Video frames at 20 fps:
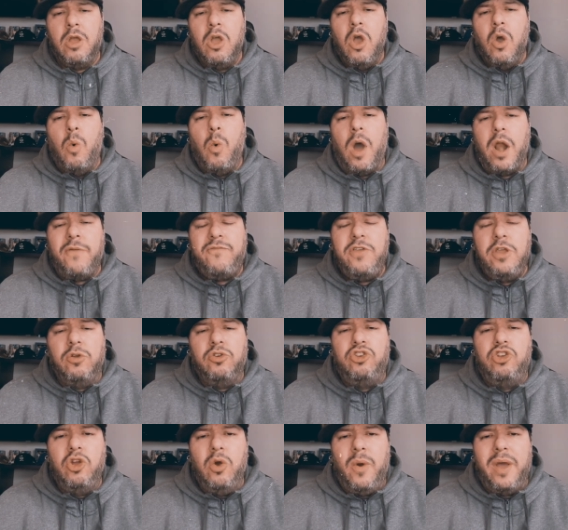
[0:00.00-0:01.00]
What if you
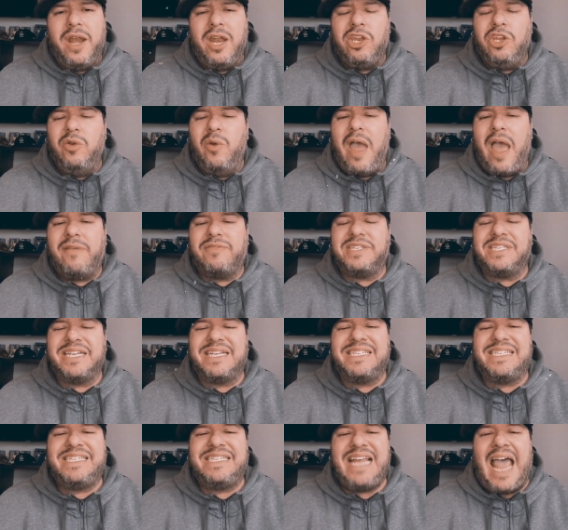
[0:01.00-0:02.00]
do it and you have
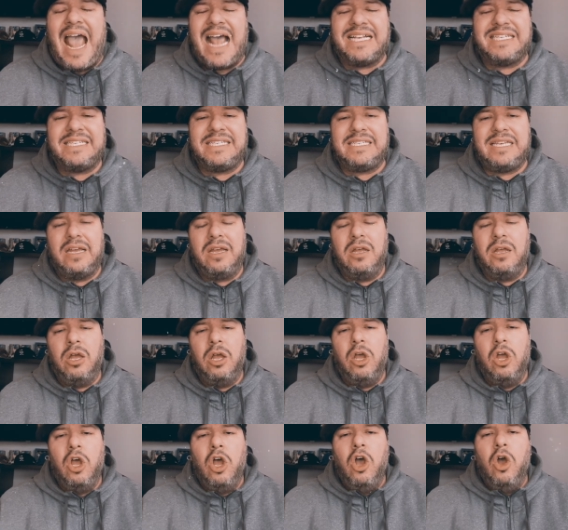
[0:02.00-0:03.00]
success?
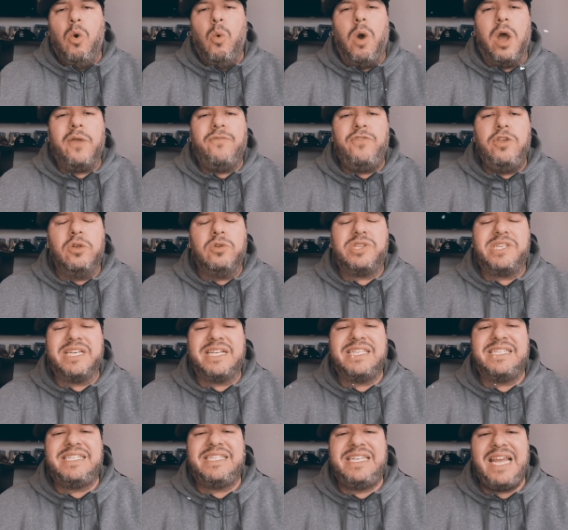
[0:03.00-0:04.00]
What if you
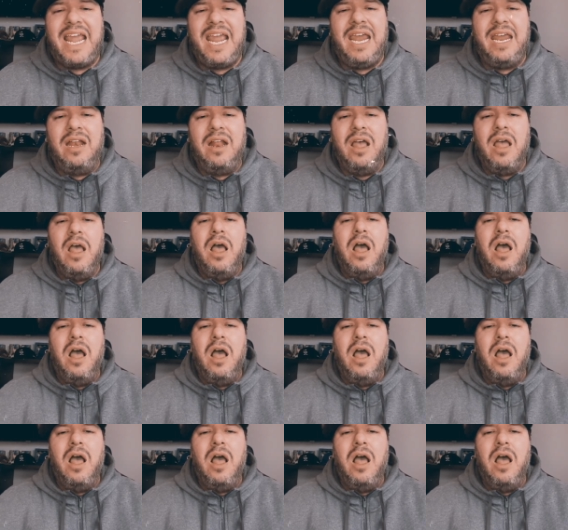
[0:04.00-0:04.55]
succeed